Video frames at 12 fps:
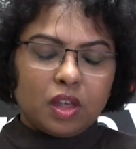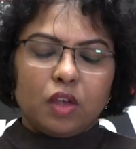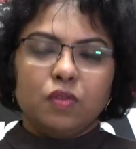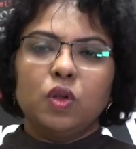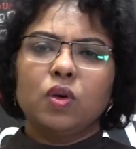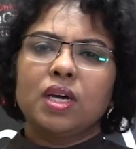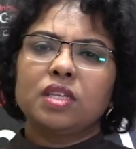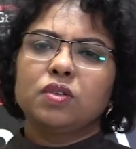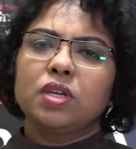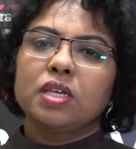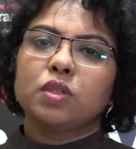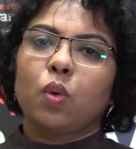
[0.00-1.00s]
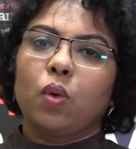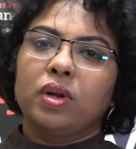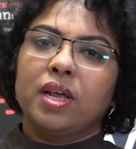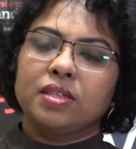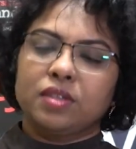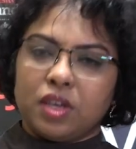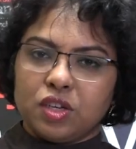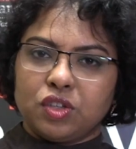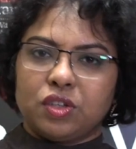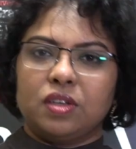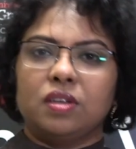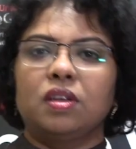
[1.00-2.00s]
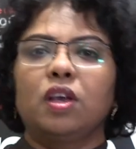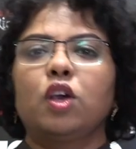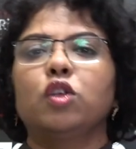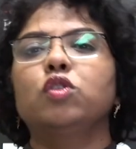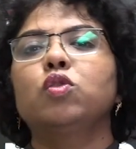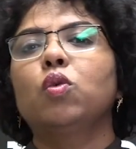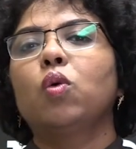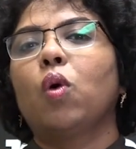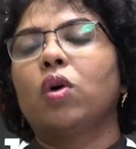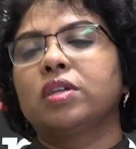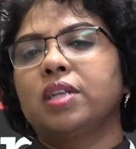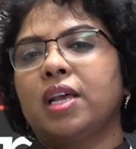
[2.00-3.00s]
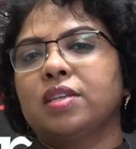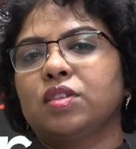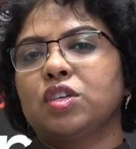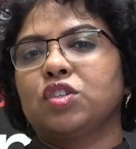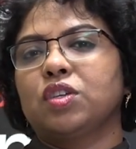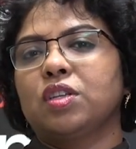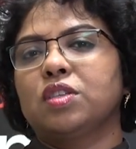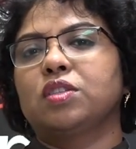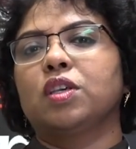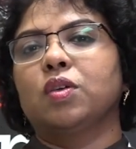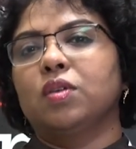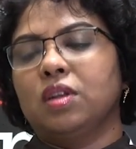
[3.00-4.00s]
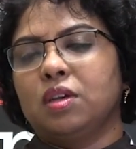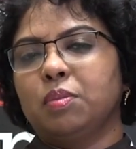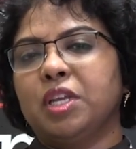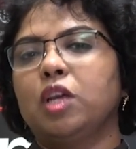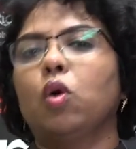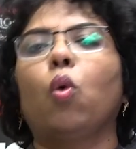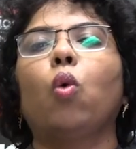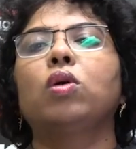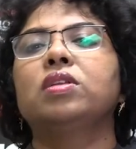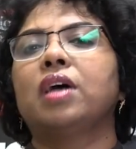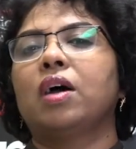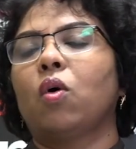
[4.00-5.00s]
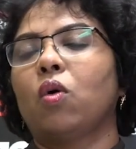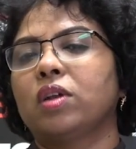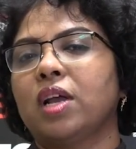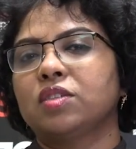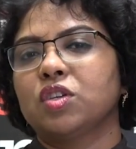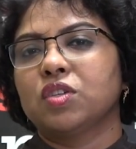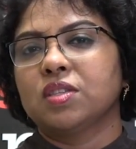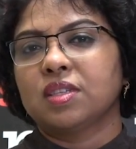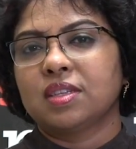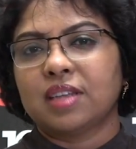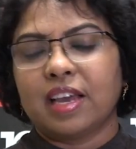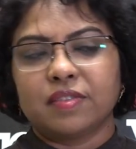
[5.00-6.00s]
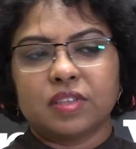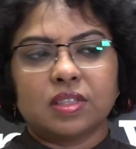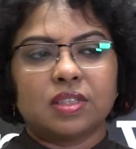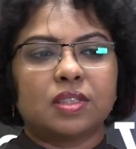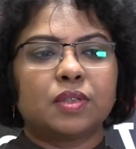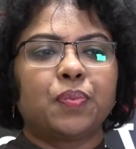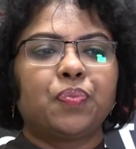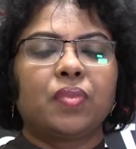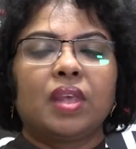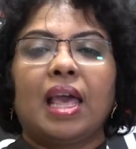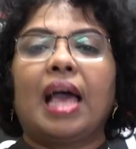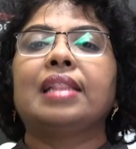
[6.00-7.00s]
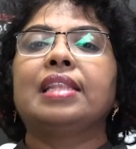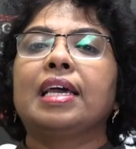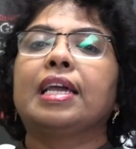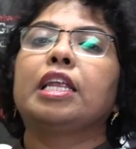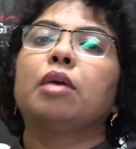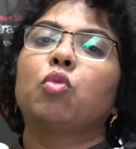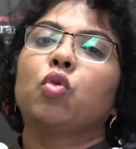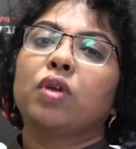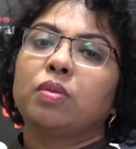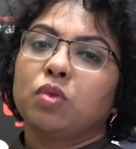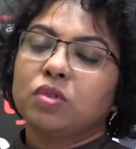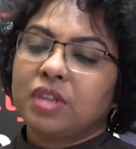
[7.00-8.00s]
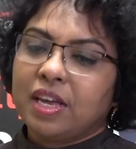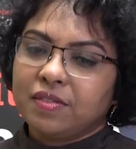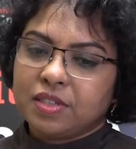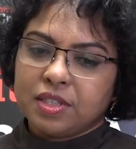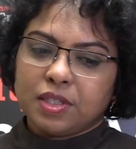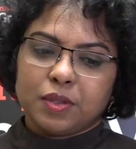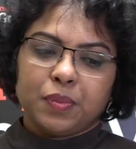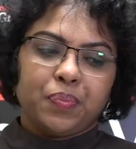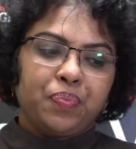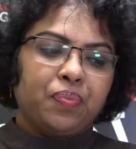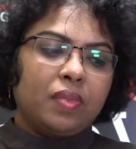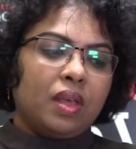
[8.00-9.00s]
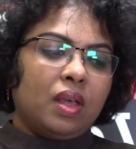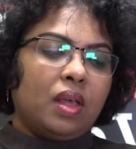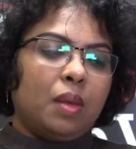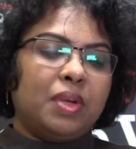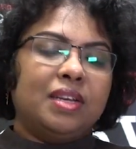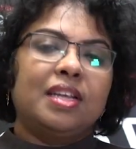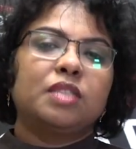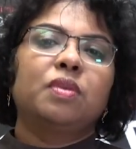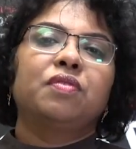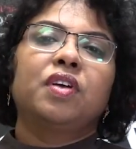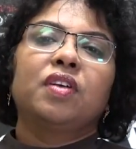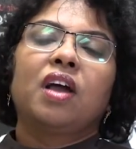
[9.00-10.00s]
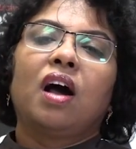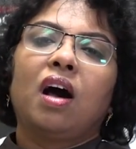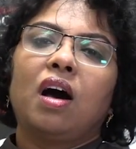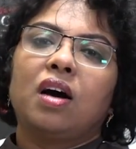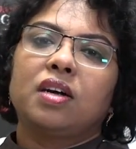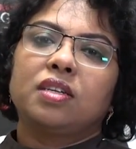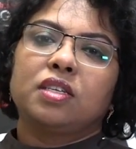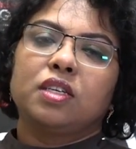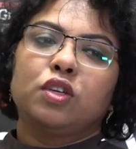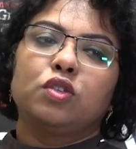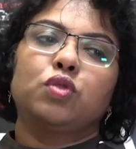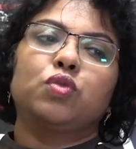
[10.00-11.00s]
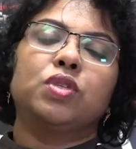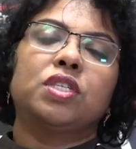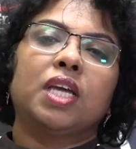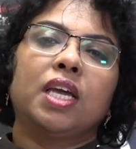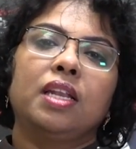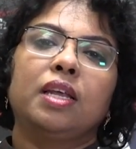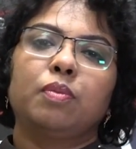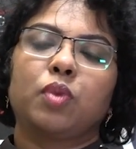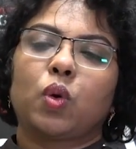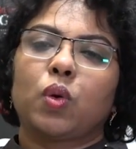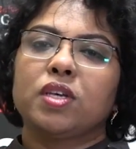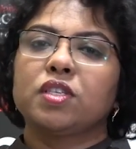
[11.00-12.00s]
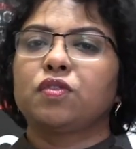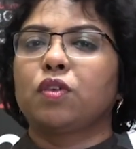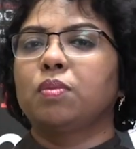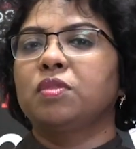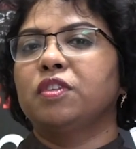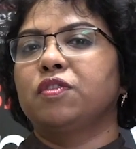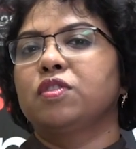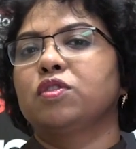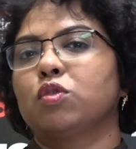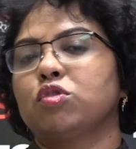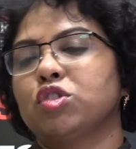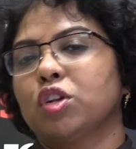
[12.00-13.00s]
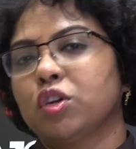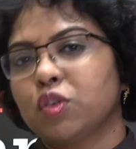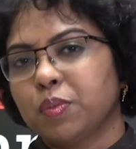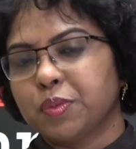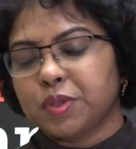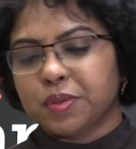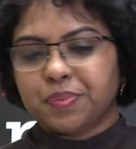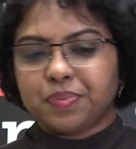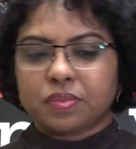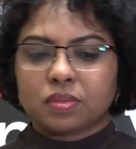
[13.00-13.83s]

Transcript: If you look at today's organization, no organization is singular, meaning all the organizations are diverse and they're getting more and more diverse. But it has been very hard to retain employees from different social groups.